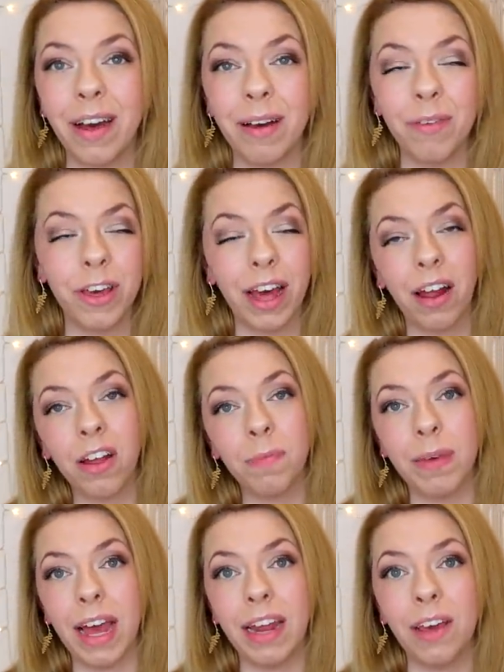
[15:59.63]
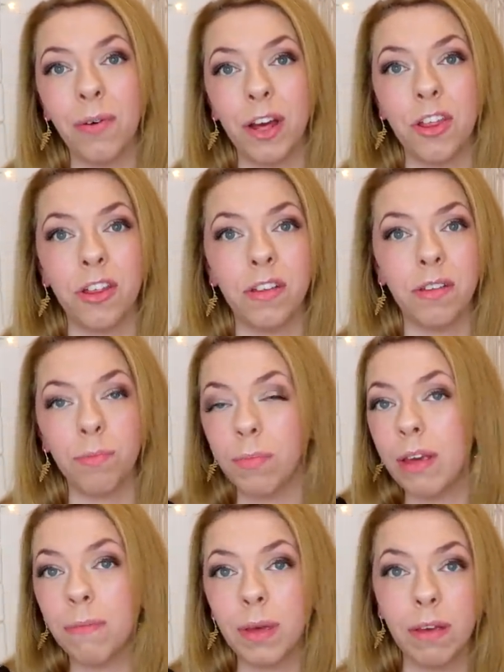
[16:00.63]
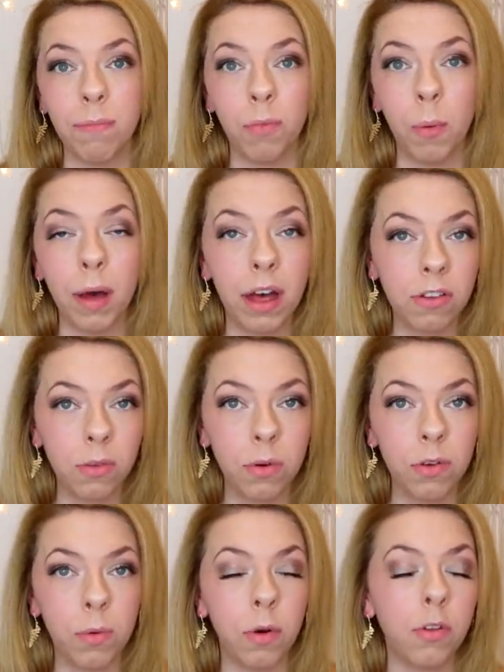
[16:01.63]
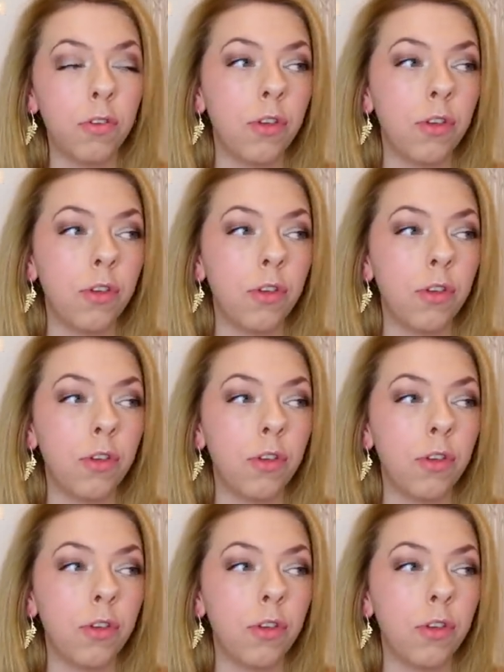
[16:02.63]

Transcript: Um, you can ask me any questions, even, even more personal if you want